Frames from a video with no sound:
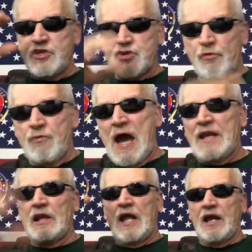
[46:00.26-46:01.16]
it's your
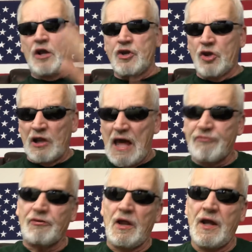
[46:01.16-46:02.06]
right leg or your
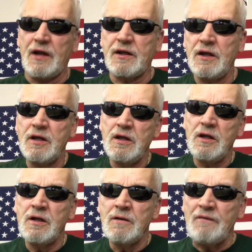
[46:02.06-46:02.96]
left leg.
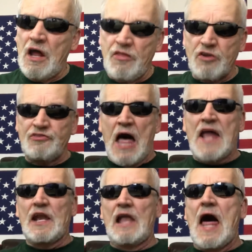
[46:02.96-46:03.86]
Now, there's not
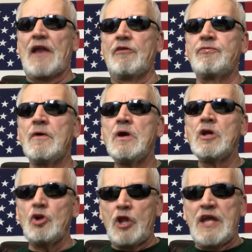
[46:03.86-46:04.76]
a lot of
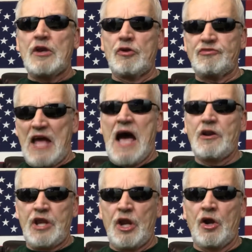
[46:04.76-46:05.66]
leaders out
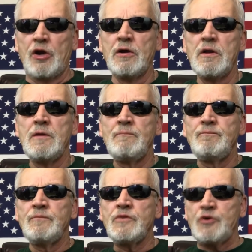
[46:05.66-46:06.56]
here
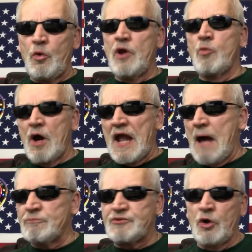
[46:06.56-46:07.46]
doing what
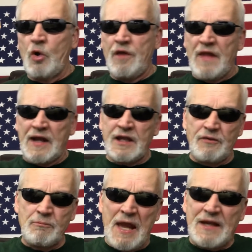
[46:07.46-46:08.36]
I'm doing that
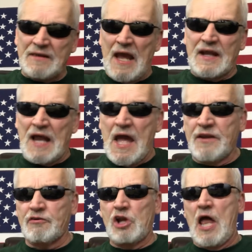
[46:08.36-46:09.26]
can make that kind
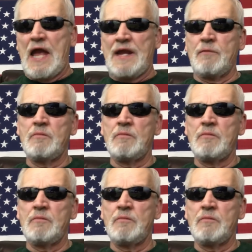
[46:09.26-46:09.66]
of claim.